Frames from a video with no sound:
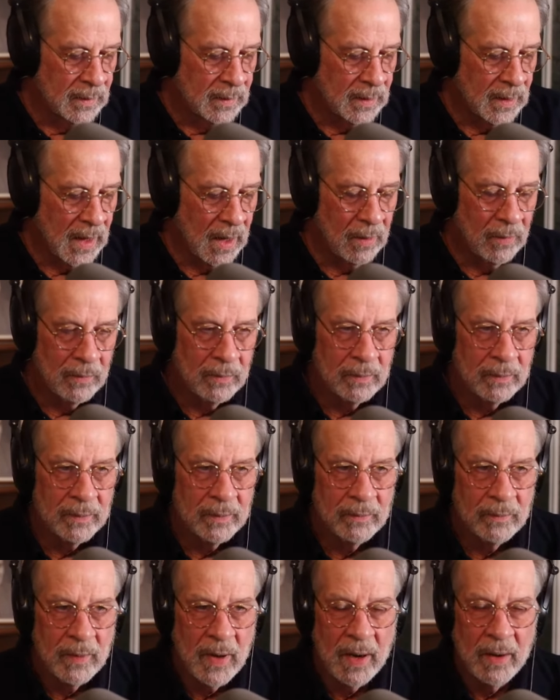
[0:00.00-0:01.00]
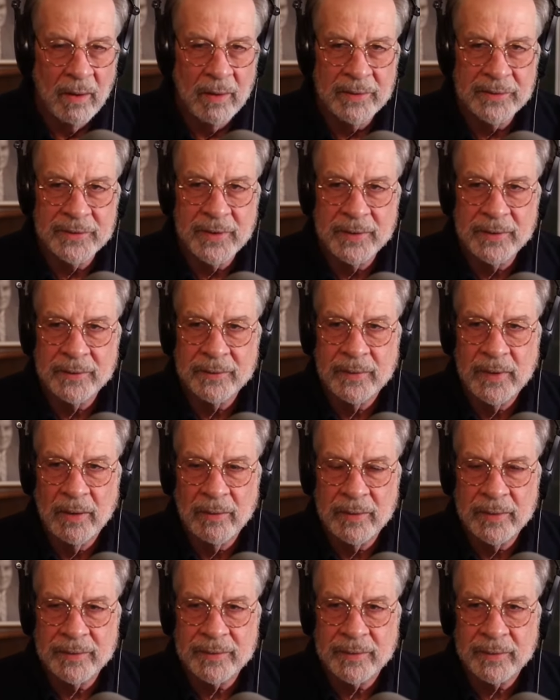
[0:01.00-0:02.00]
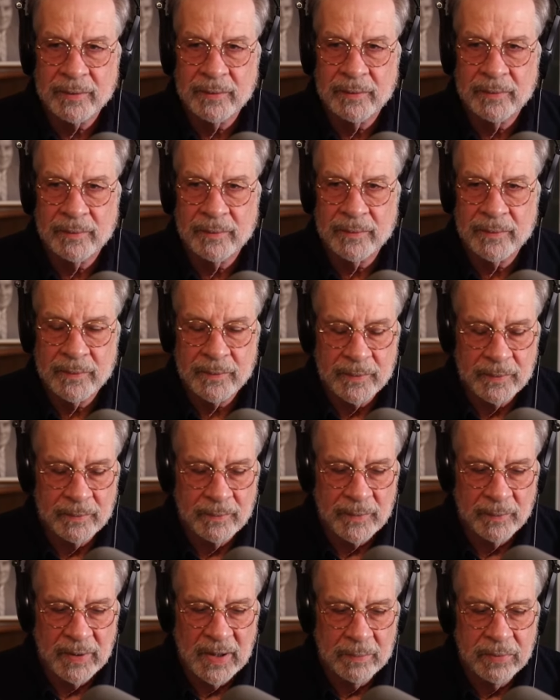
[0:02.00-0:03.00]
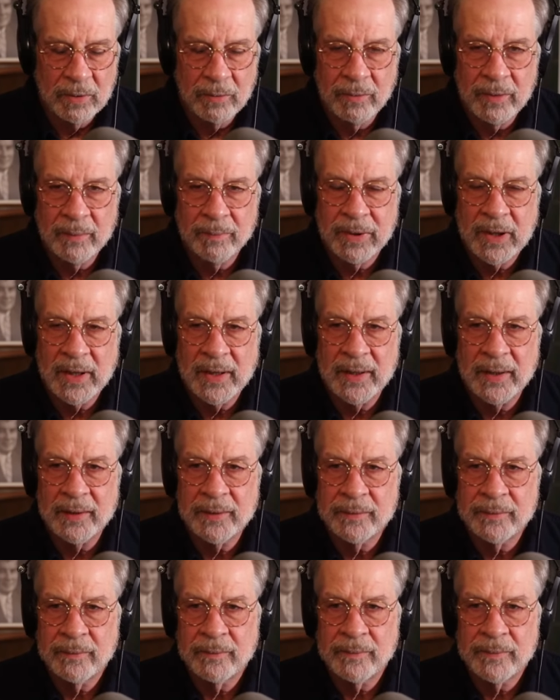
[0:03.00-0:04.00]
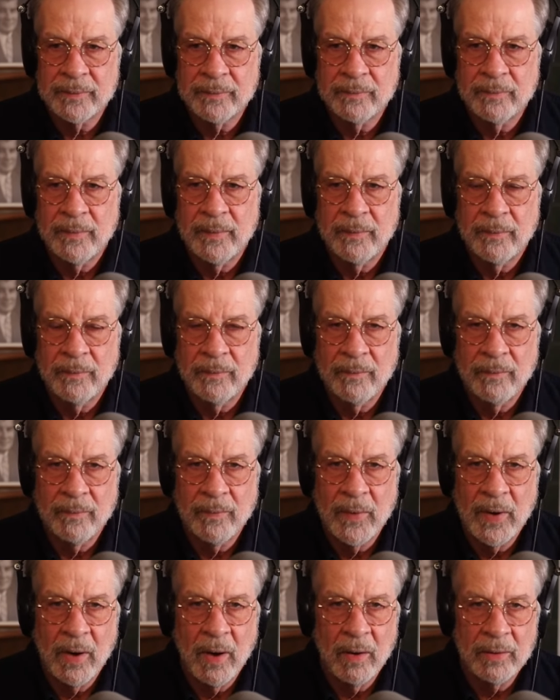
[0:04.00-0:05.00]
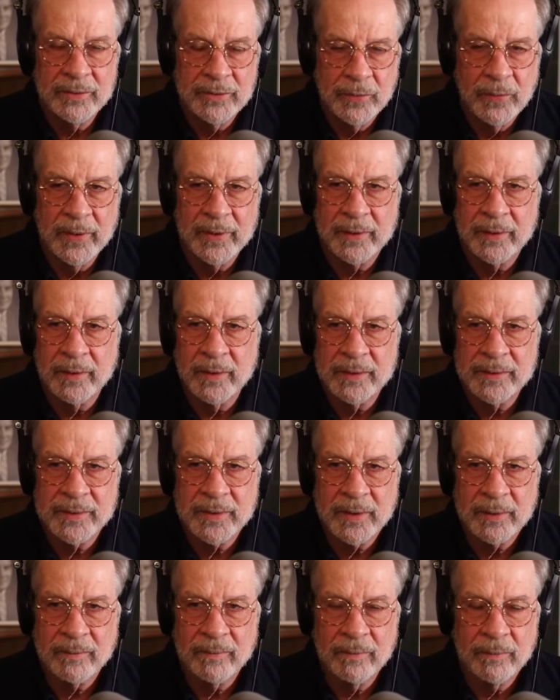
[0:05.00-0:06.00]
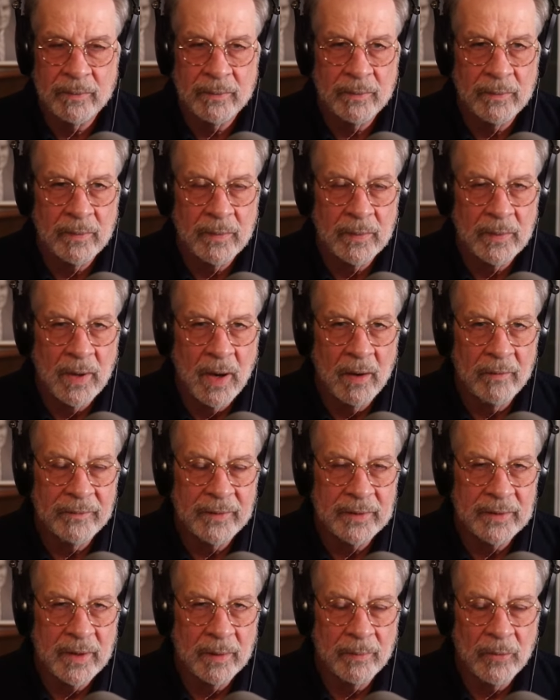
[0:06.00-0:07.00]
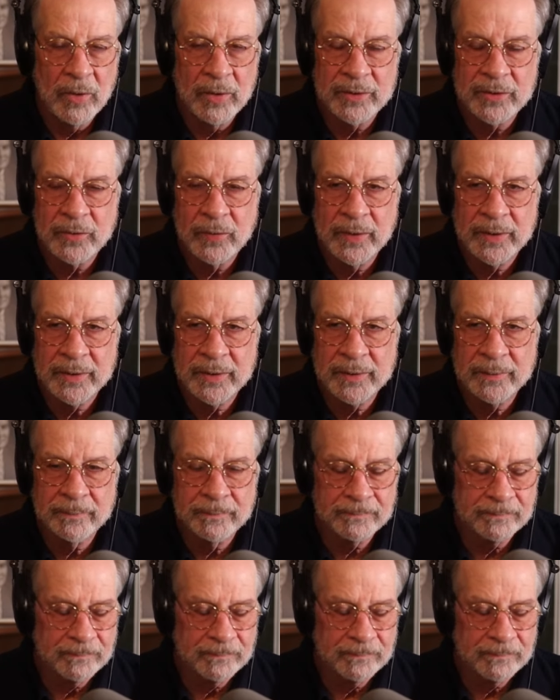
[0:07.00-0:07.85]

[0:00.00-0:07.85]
Now, I also noticed people replaying on Twitter, as I often am on Twitter,